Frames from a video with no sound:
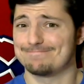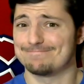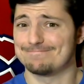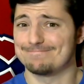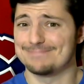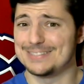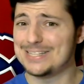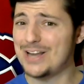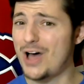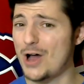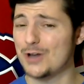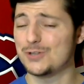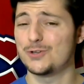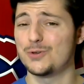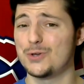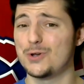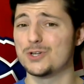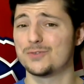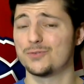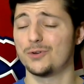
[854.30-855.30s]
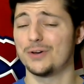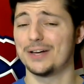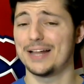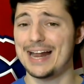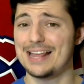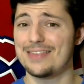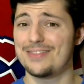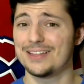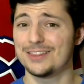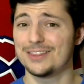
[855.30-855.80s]
not too useful at
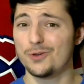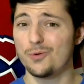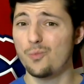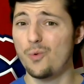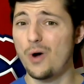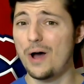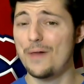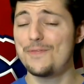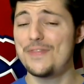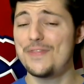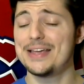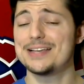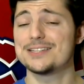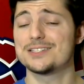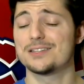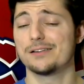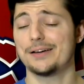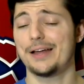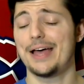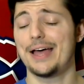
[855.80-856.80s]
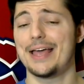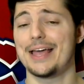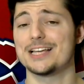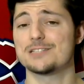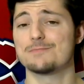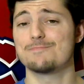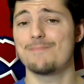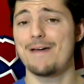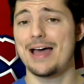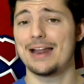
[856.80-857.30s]
anything. The one thing he's good at
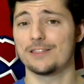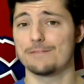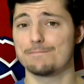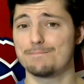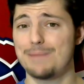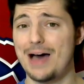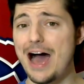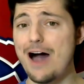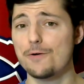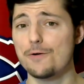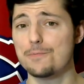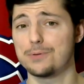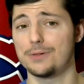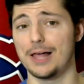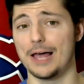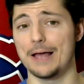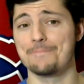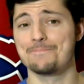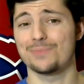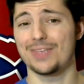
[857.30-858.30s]
is manning the power play.